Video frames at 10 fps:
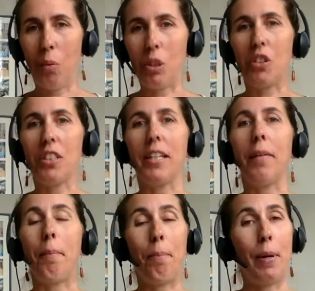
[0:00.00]
which looks
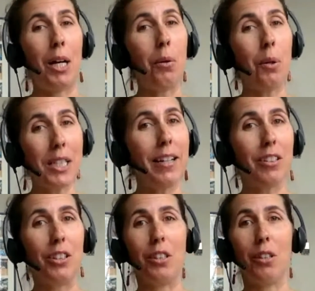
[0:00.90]
at
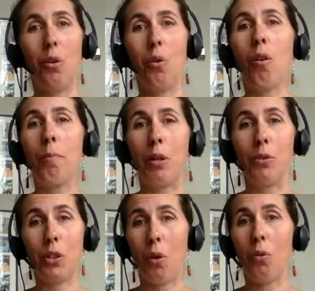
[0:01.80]
bioidentical
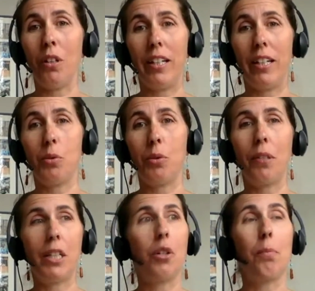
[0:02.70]
hormones only, so if
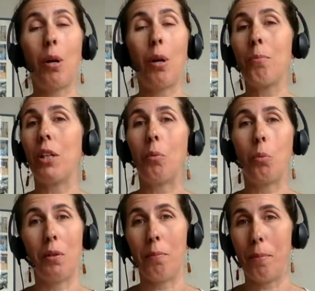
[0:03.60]
I took Premarin, it
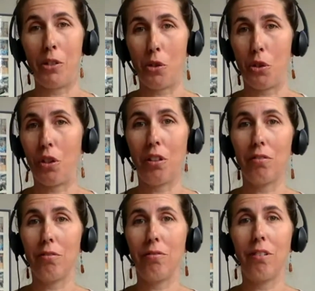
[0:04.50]
wouldn't measure
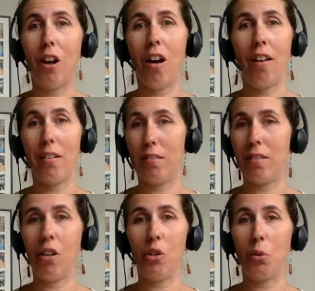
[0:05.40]
on a
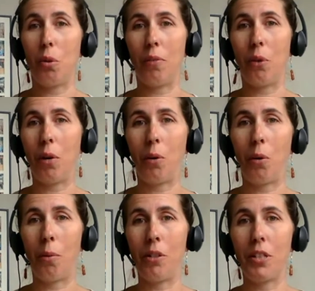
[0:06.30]
24-hour
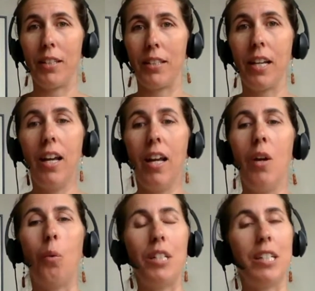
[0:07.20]
hormone test.
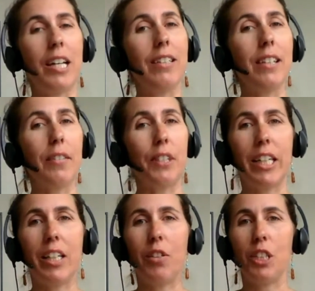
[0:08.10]
When you take
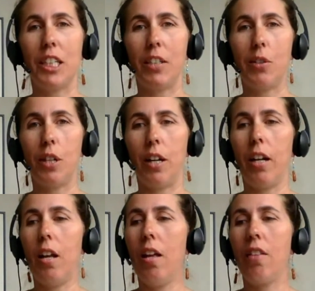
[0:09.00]
7-keto
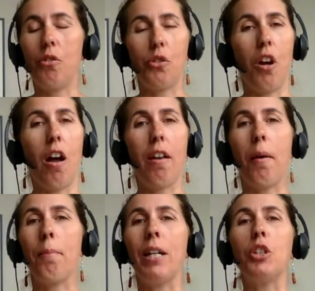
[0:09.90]
DHEA, there's
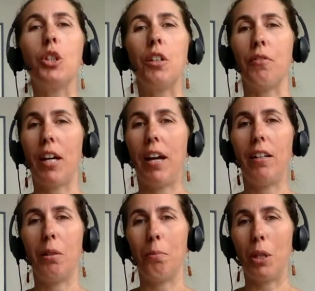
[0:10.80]
not a mention of
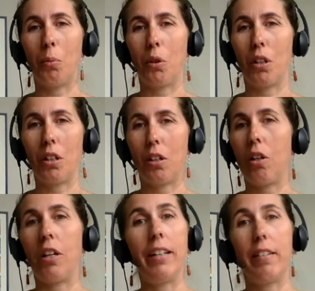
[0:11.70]
that in the blood work
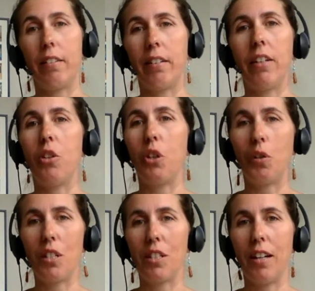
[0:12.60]
or in the
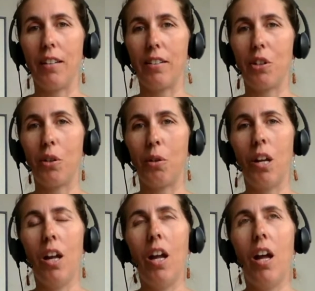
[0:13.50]
urine test. So